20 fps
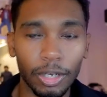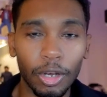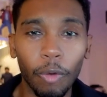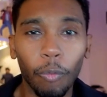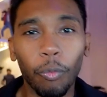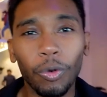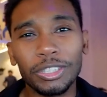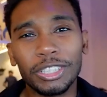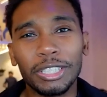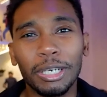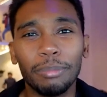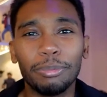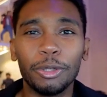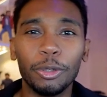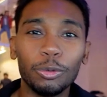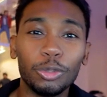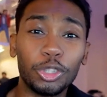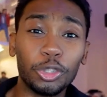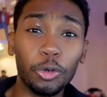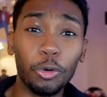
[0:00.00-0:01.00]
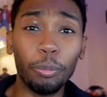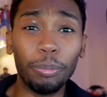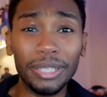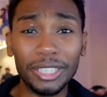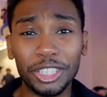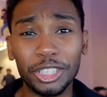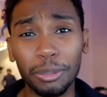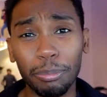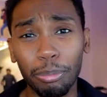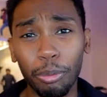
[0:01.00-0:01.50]
What's up, YouTube?
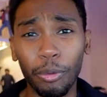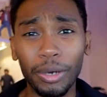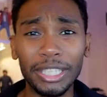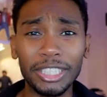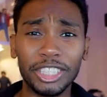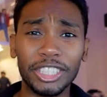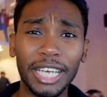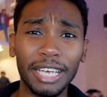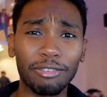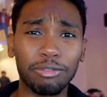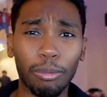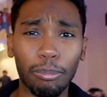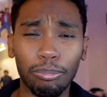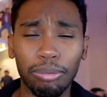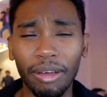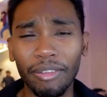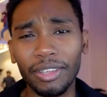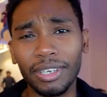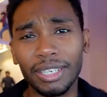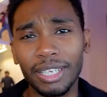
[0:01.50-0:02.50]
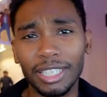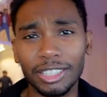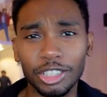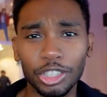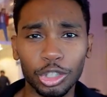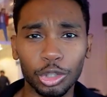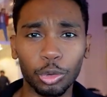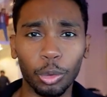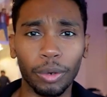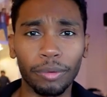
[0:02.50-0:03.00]
It's your boy Jay from Brother Cousins
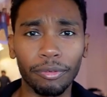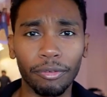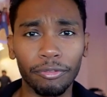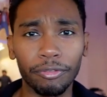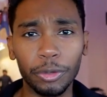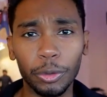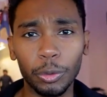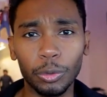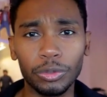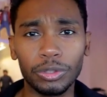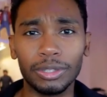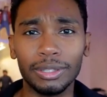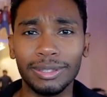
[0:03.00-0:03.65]
Toy Reviews.